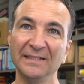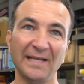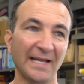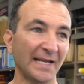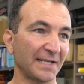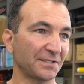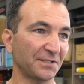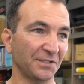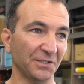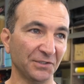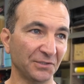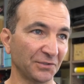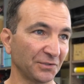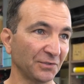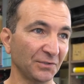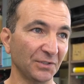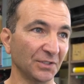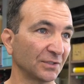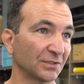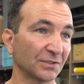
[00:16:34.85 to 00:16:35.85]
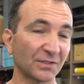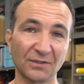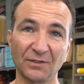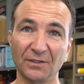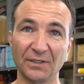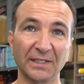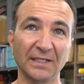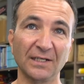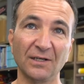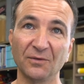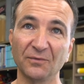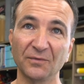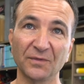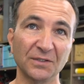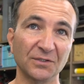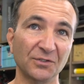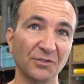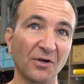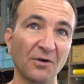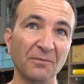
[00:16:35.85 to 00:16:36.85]
As you do, you just got to get on with
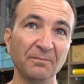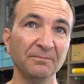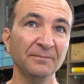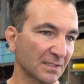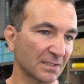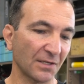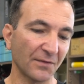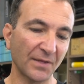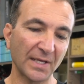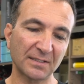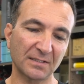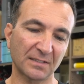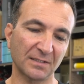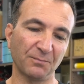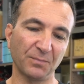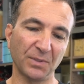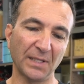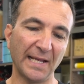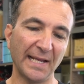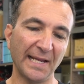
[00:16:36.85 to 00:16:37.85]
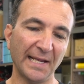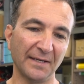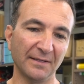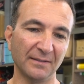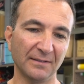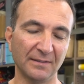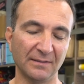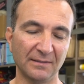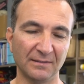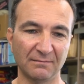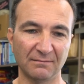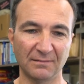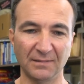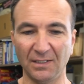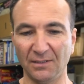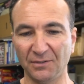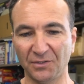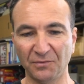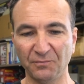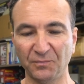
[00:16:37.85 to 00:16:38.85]
the job. So that's the plan,
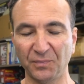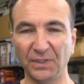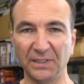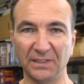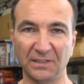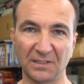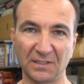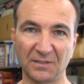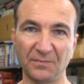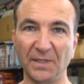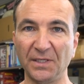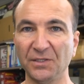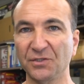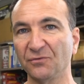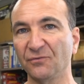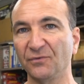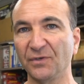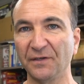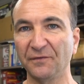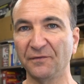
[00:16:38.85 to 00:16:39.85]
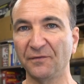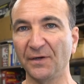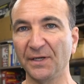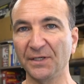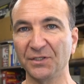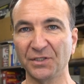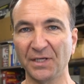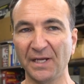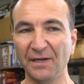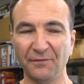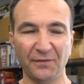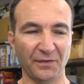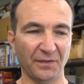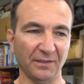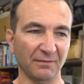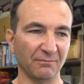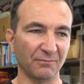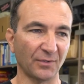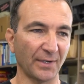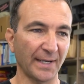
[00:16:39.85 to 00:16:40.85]
you know, complete suspension refresh,
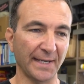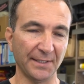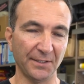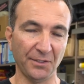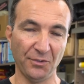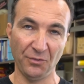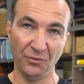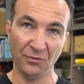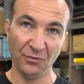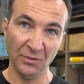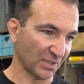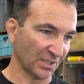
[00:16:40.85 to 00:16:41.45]
everything brand new.